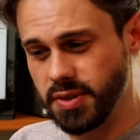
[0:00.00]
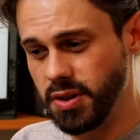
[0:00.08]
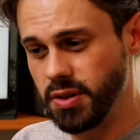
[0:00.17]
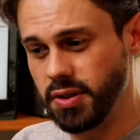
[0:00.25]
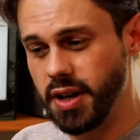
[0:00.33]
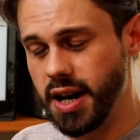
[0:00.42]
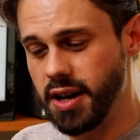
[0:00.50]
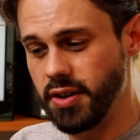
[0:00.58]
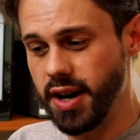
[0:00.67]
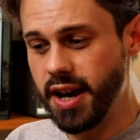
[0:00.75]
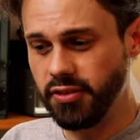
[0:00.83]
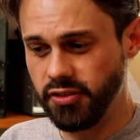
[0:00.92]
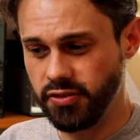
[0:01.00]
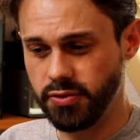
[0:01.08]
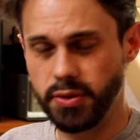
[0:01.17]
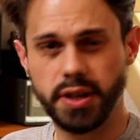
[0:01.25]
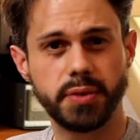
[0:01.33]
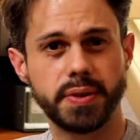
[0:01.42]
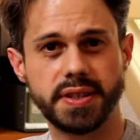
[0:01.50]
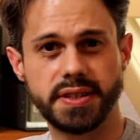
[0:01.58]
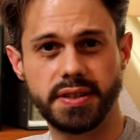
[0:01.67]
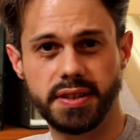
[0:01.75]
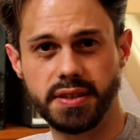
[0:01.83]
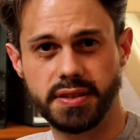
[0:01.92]
RF
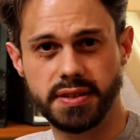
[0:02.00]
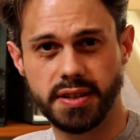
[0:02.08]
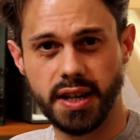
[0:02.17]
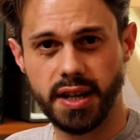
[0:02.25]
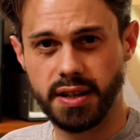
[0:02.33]
frequencies,